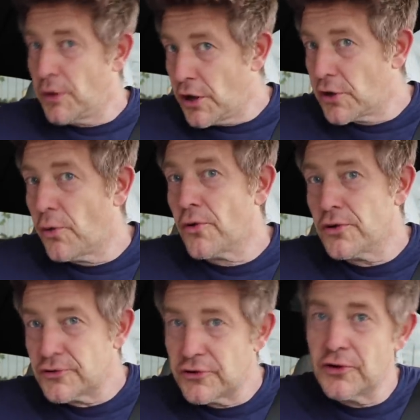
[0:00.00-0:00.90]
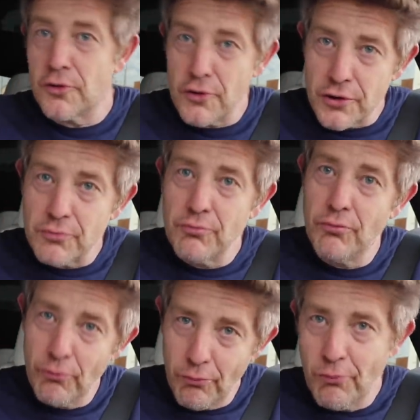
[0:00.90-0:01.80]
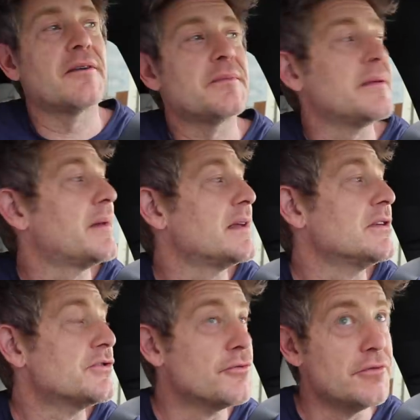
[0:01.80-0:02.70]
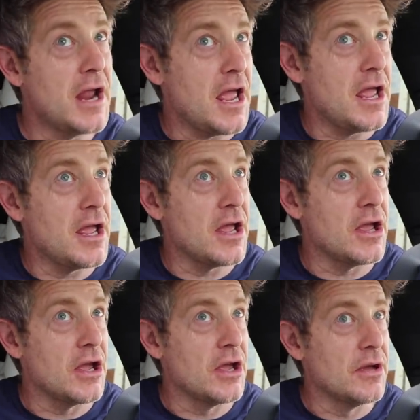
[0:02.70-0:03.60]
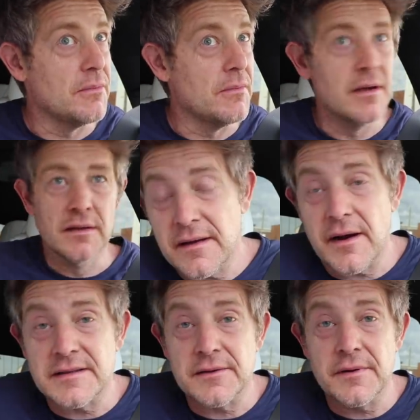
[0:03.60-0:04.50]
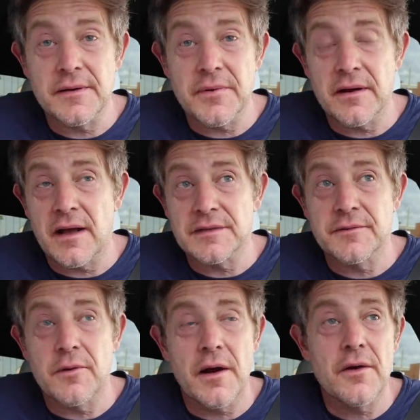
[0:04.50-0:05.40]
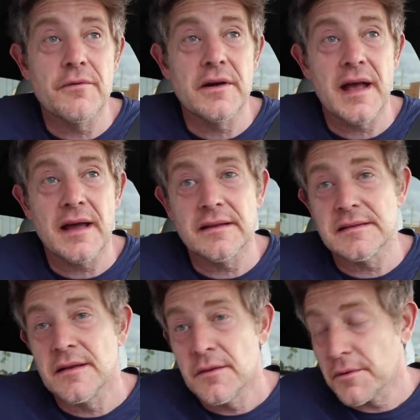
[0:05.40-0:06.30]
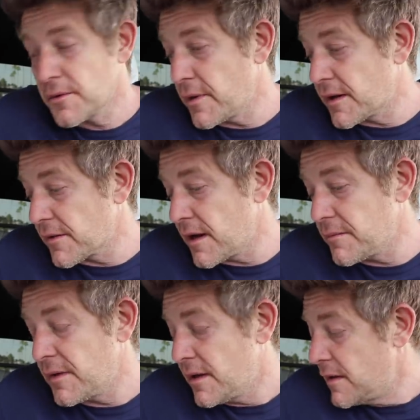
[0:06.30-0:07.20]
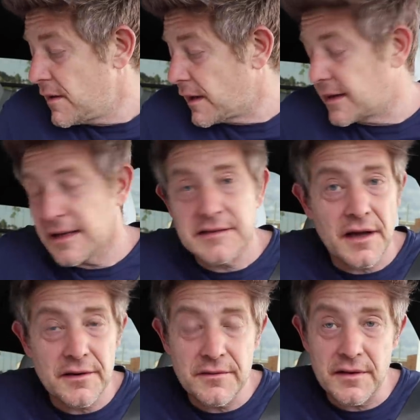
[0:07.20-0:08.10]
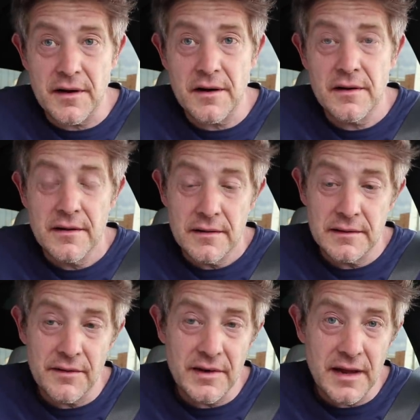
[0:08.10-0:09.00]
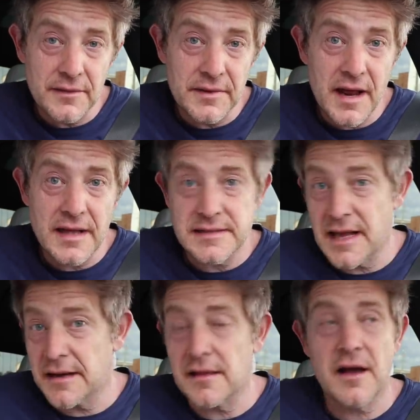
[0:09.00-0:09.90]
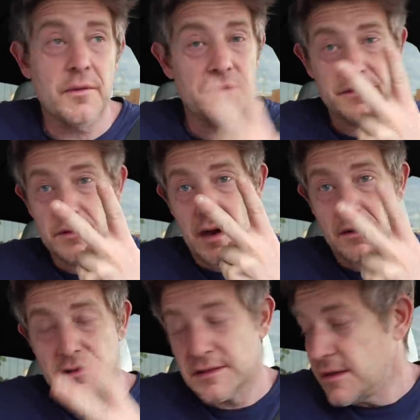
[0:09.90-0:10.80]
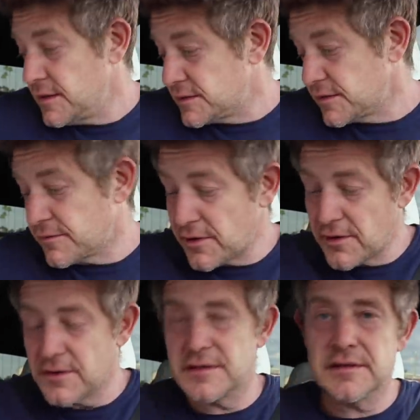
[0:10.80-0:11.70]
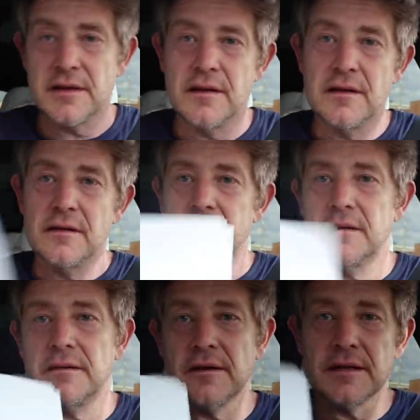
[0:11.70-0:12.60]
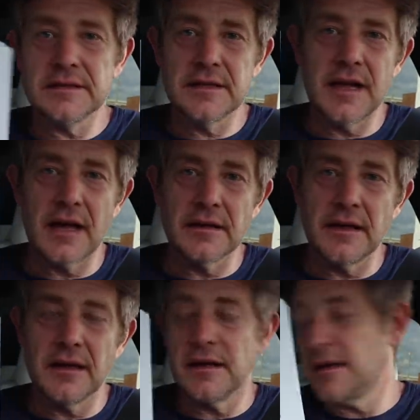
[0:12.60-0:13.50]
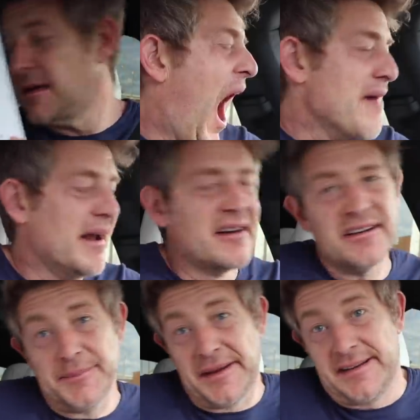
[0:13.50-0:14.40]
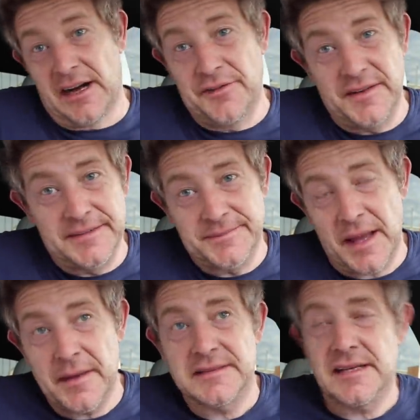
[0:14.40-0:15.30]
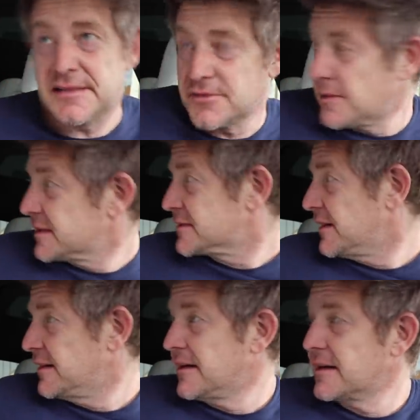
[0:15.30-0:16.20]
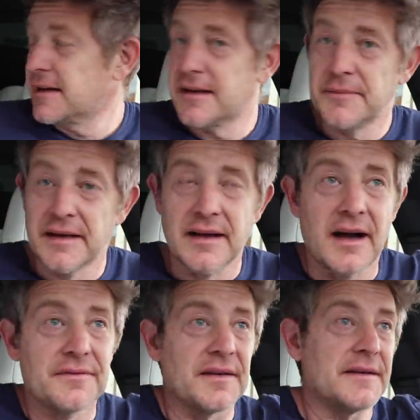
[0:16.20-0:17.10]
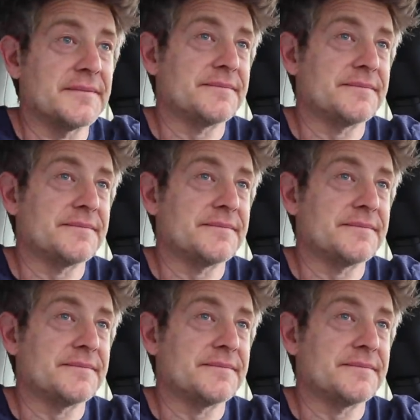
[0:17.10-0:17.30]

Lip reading: A chord, C chord. That would be my dream. All right, so we're gonna bring a gospel choir over to Natalie's. We're gonna wake her up. We're gonna get Todd over there, 11 a.m. today. It's 9 o'clock, we have 2 hours to rehearse the lyrics to Natalina. I better go get my coffee. I'm outside Starbucks right now. I gotta get my coffee.